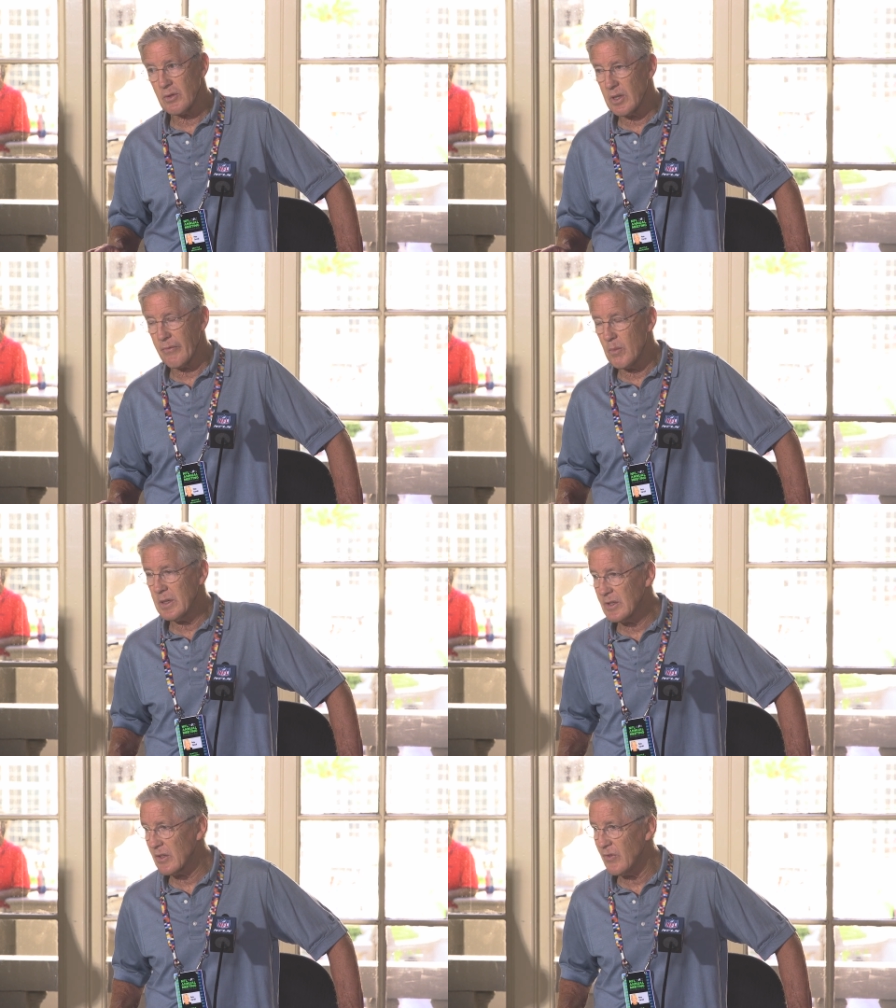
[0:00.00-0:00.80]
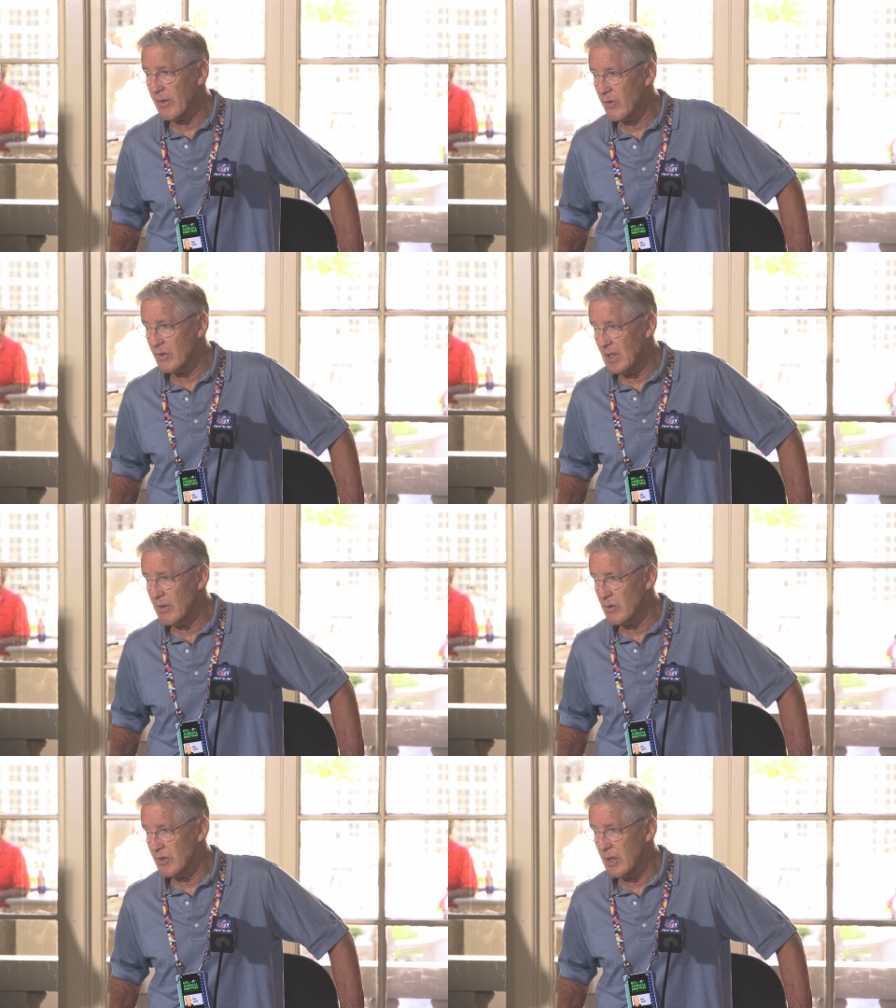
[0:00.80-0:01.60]
There's not very many six-five
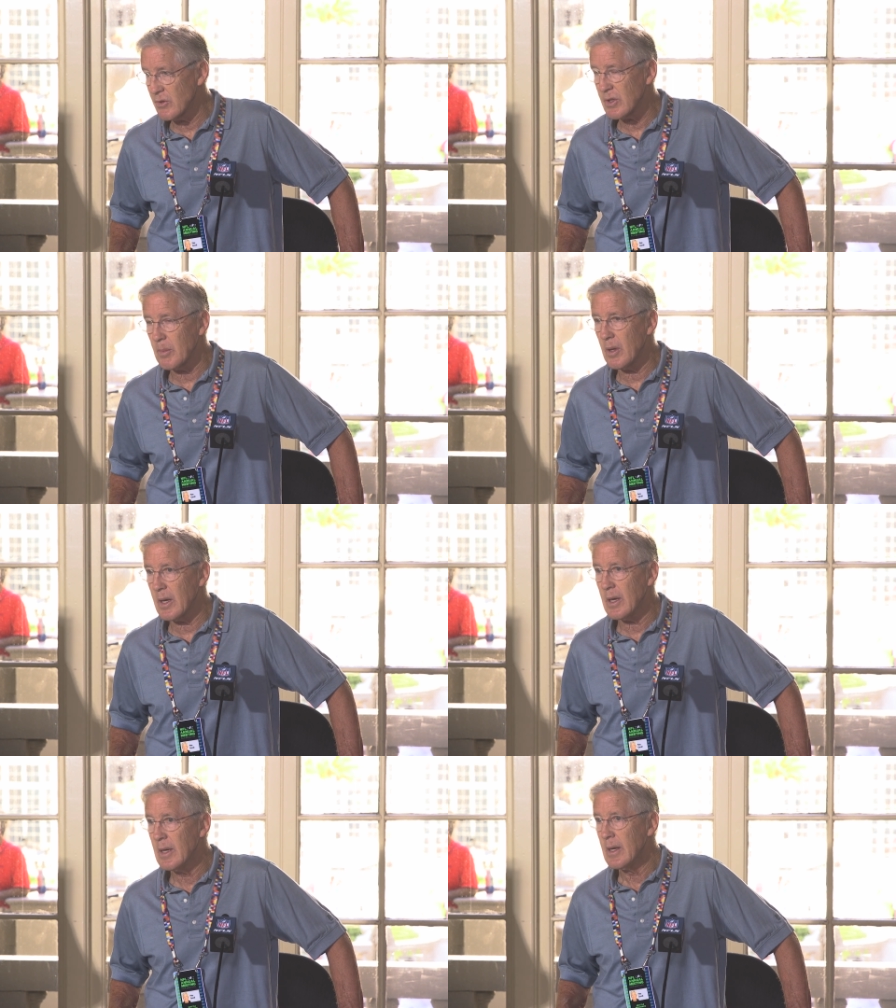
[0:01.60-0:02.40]
centers that play,